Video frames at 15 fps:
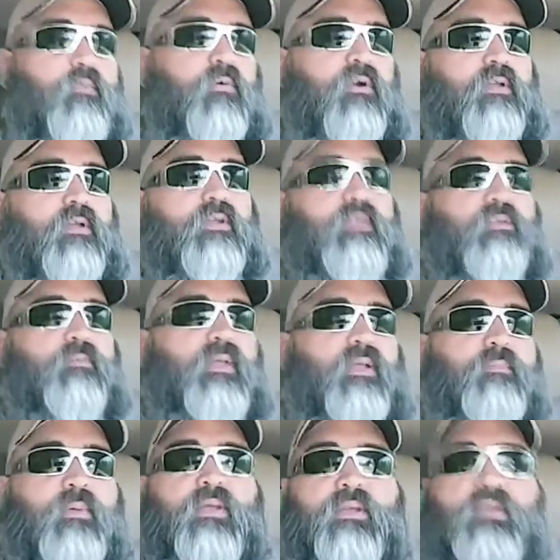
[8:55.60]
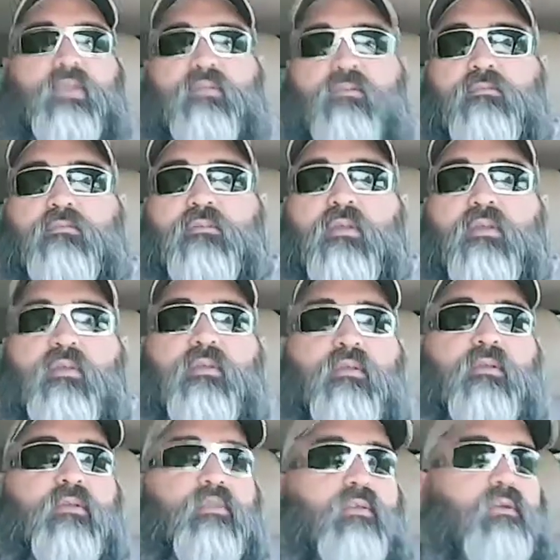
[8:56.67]
I need to make money, and
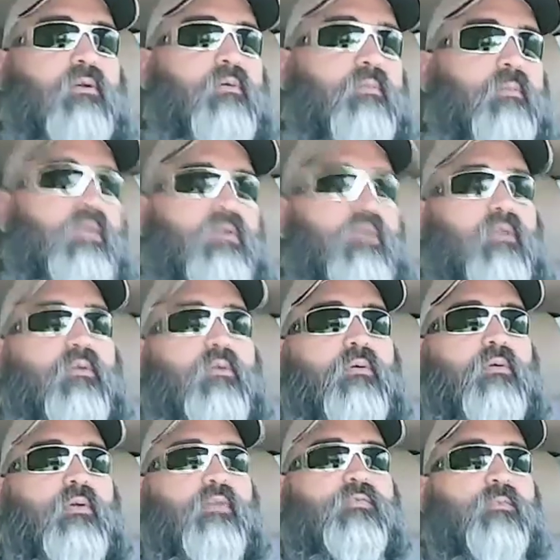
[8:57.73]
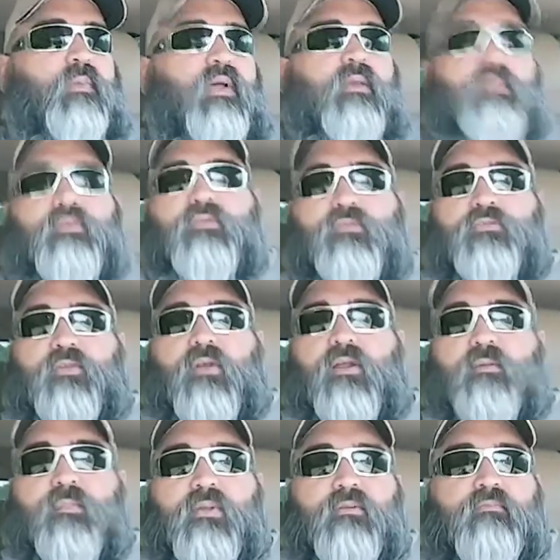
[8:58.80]
I'm not going to go have to buy a new truck.
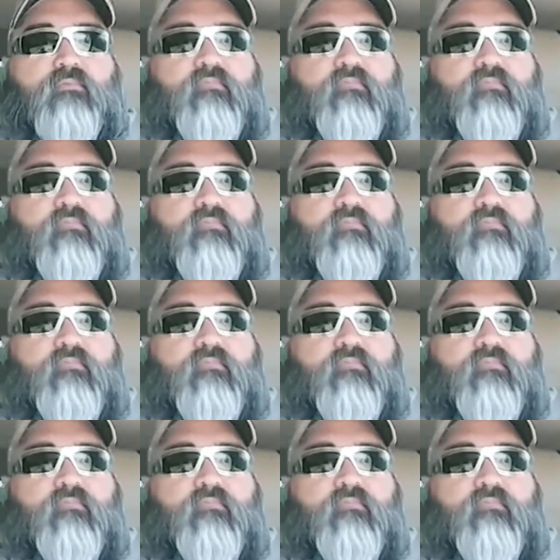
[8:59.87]
But